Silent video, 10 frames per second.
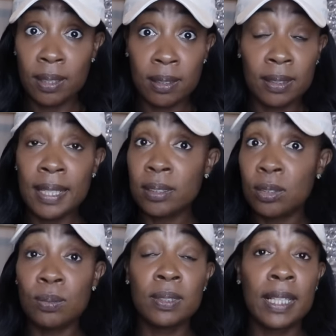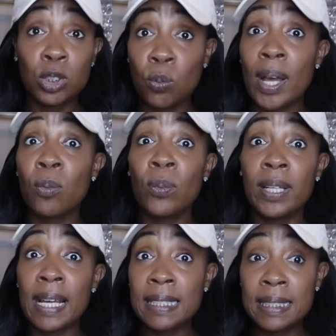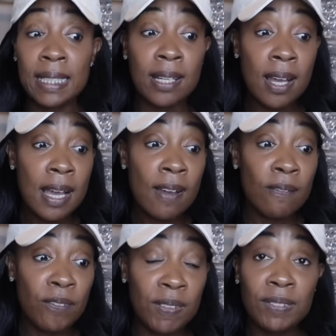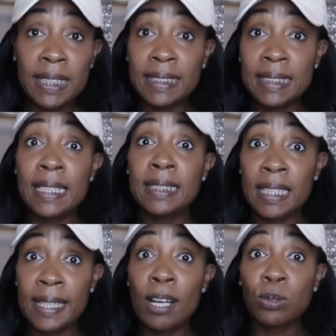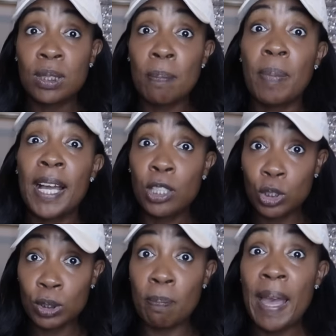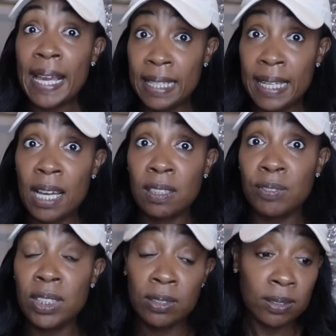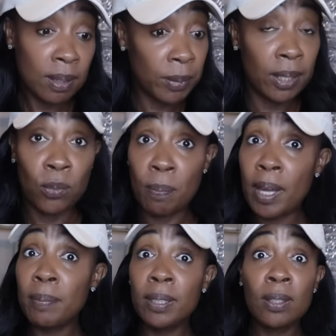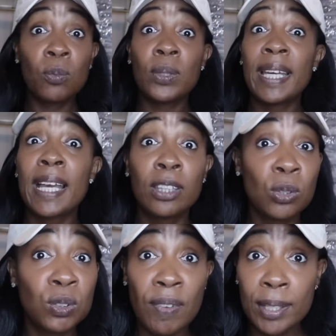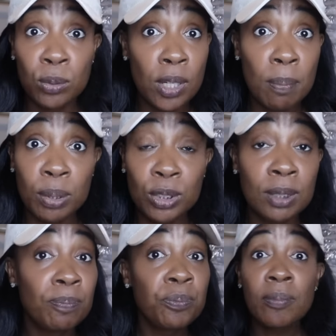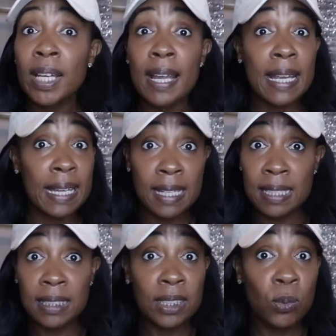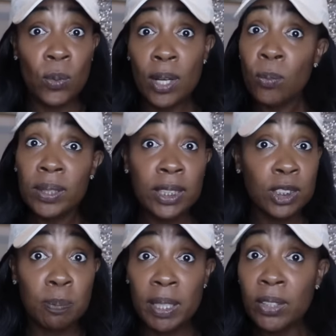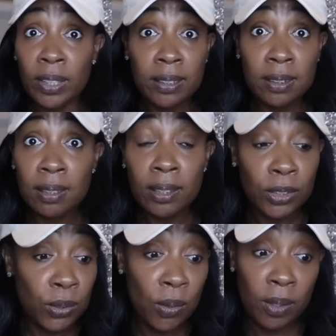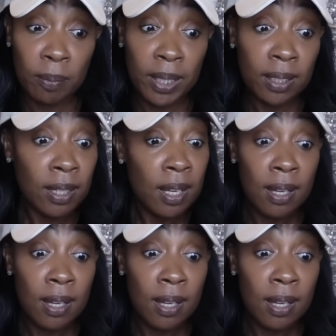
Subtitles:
That's why when I see 50, 60,000 buyers backing out of deals, I'm like, well, maybe when they got those final numbers, it didn't sit well with their spirit. You know what I mean?